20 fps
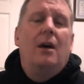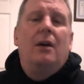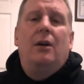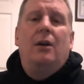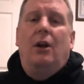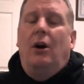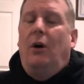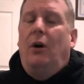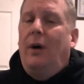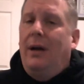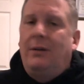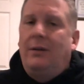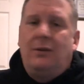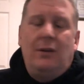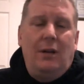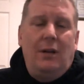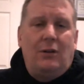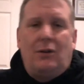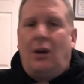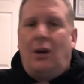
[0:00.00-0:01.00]
You know,
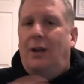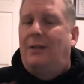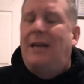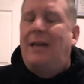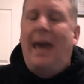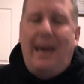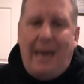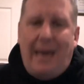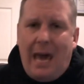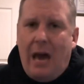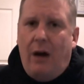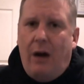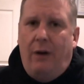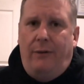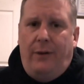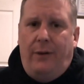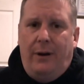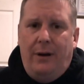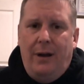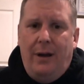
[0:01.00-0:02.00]
it's going to take care
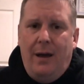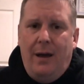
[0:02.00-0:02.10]
of it.